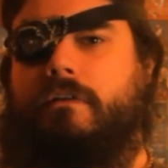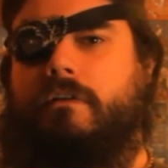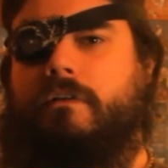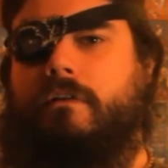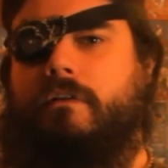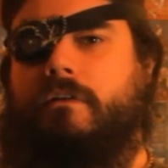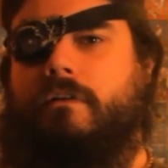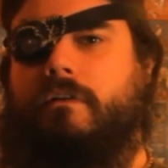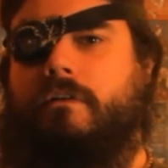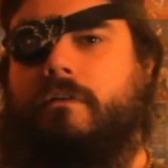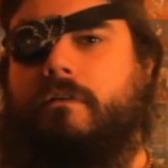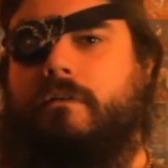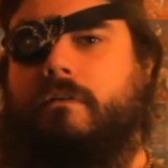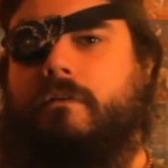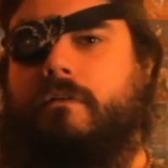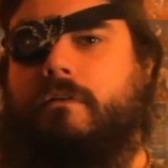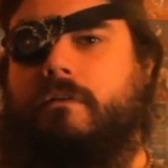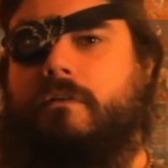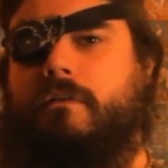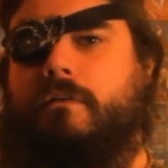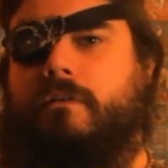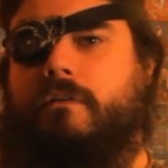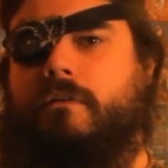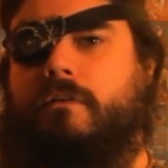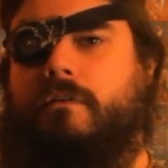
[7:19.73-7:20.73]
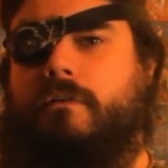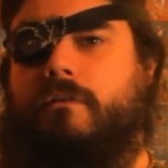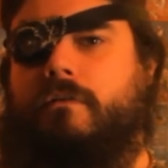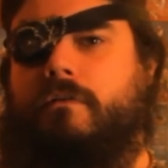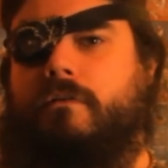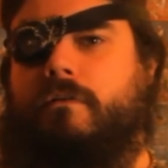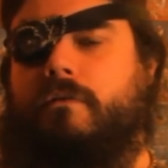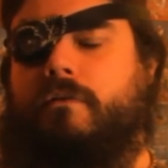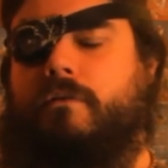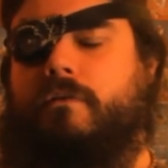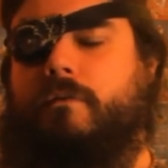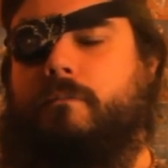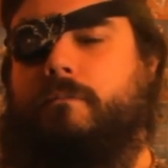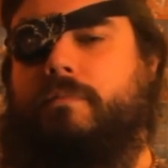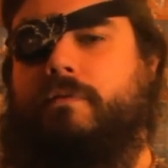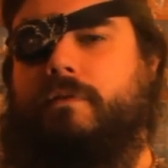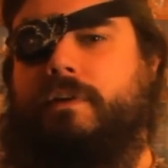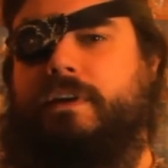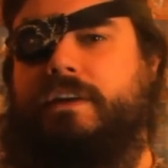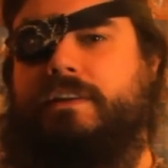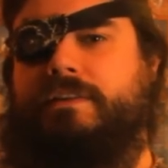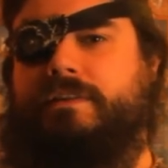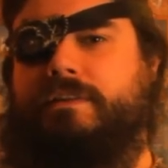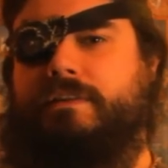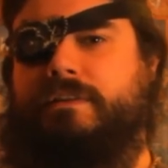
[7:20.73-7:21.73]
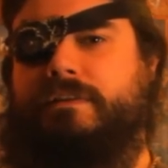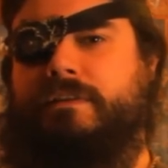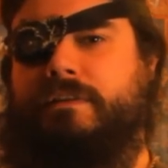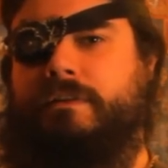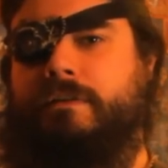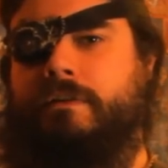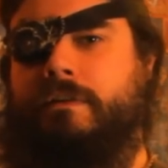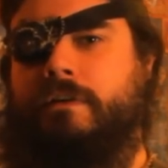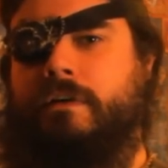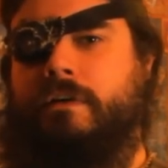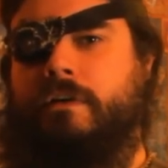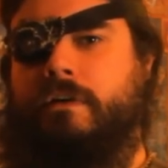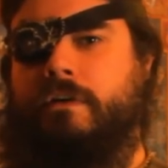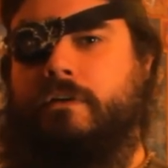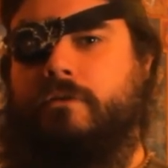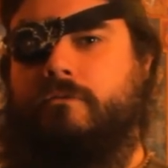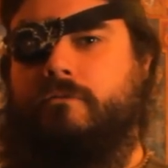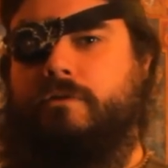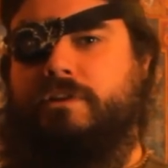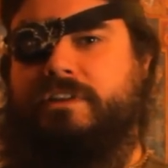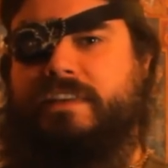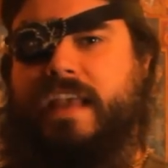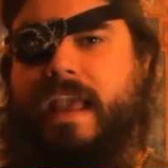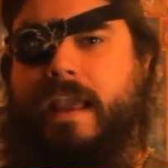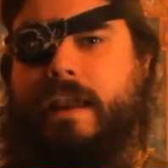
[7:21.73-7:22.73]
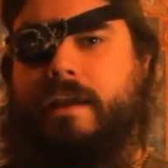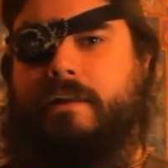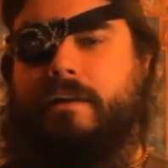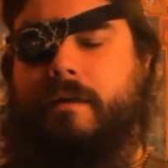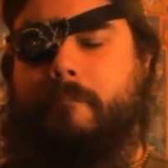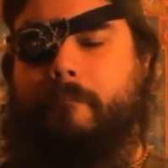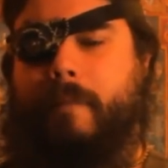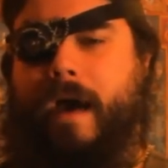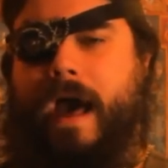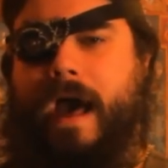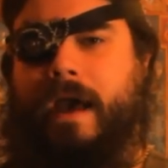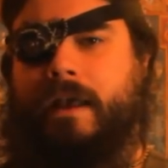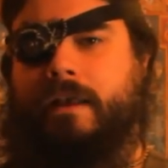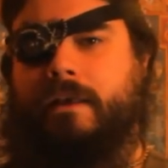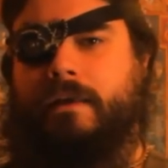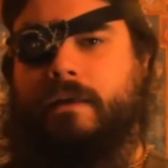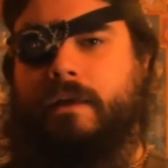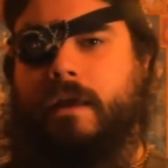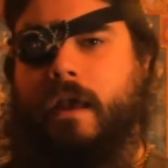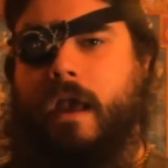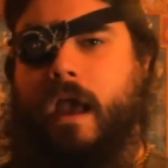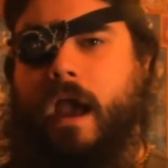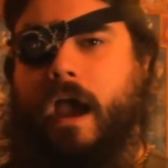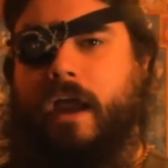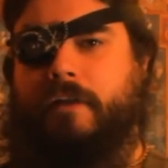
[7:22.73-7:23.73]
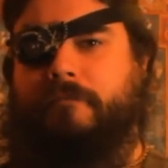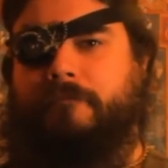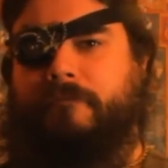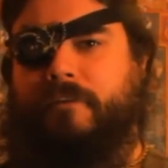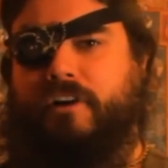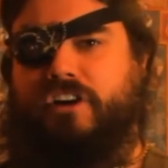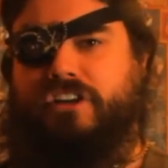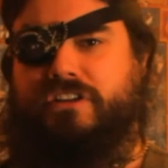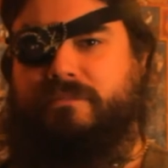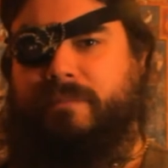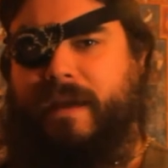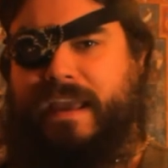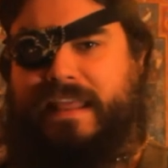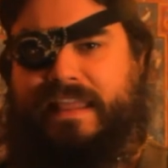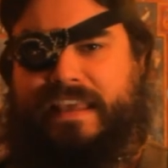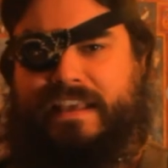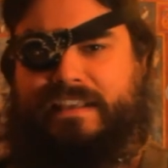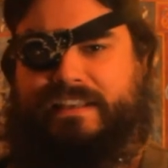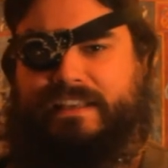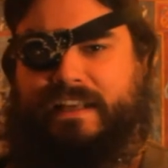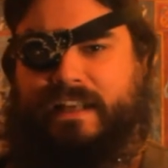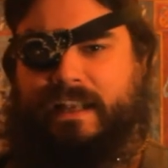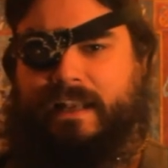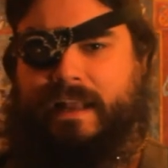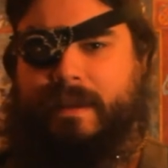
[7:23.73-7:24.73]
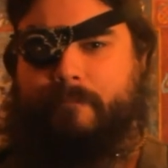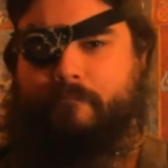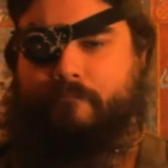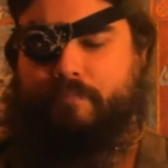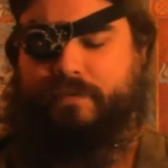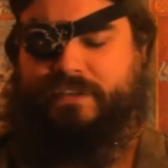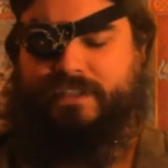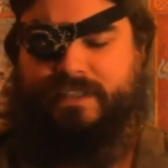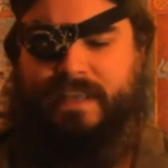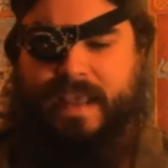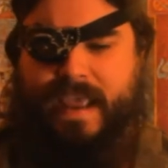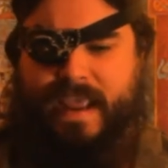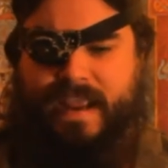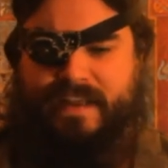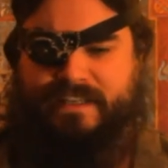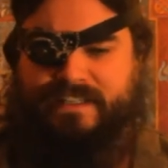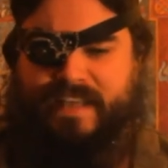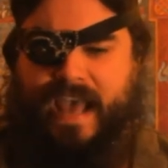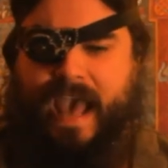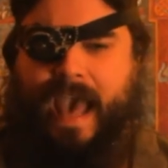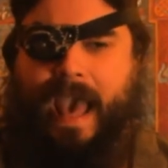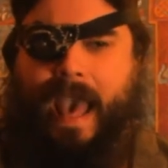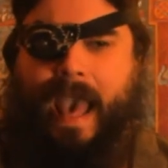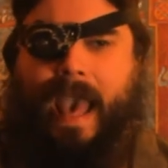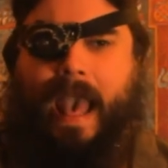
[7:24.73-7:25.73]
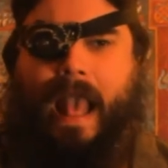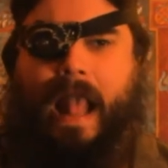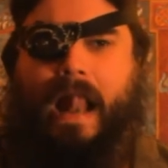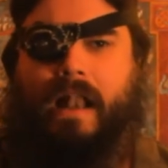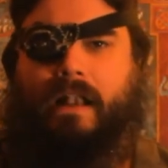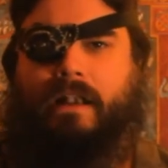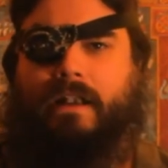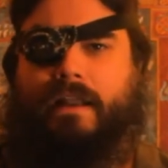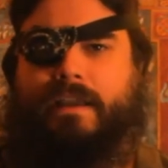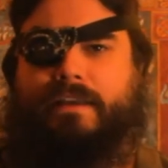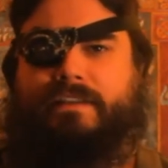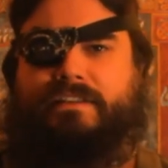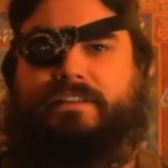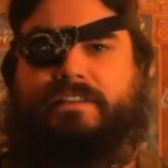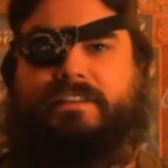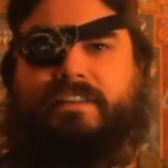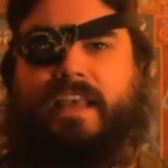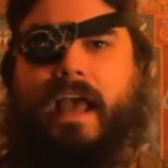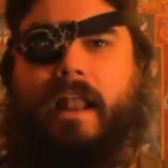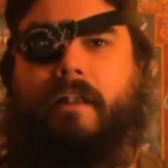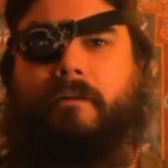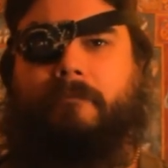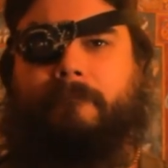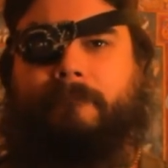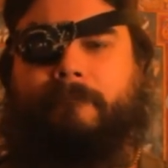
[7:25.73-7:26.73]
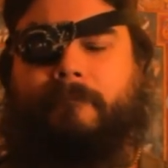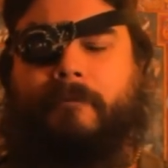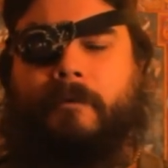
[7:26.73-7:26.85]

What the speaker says: The priest was taken aback at first by this glimpse into hell itself.